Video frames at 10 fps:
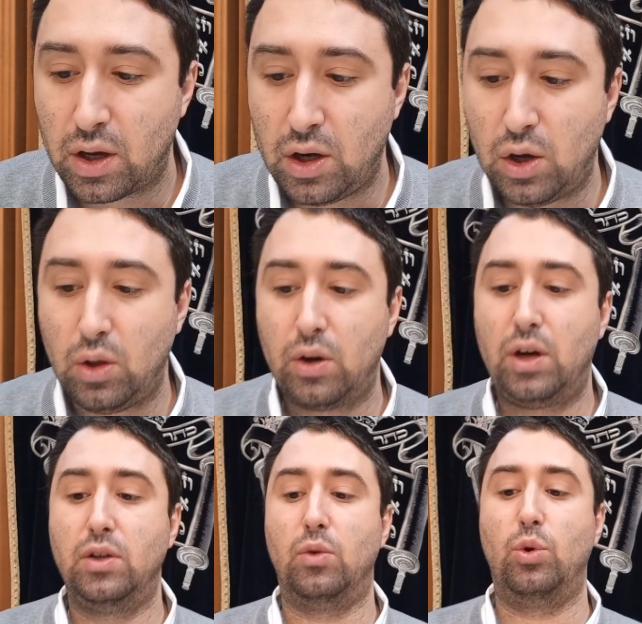You're no longer
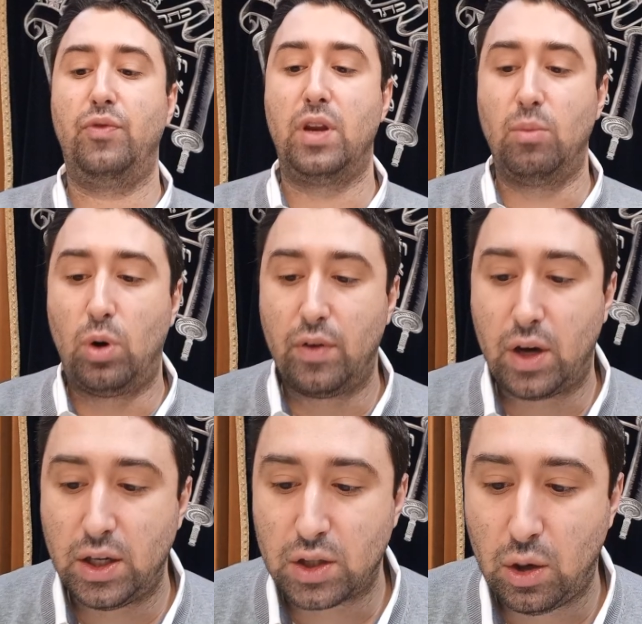under the roof anymore.
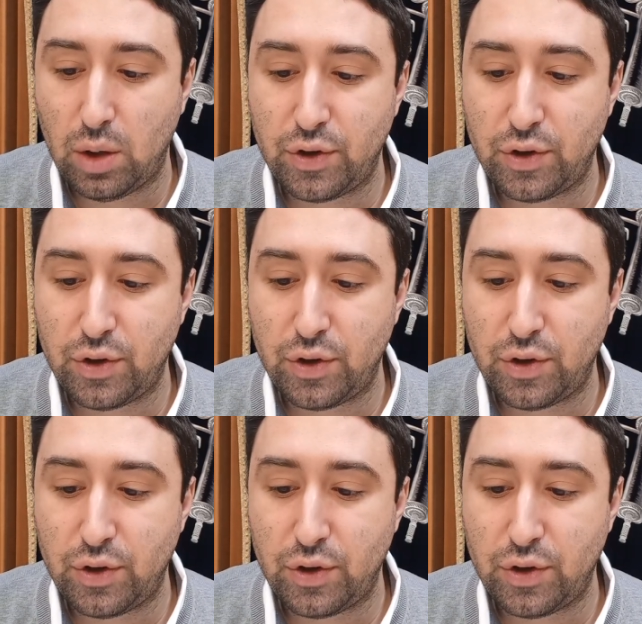Since there's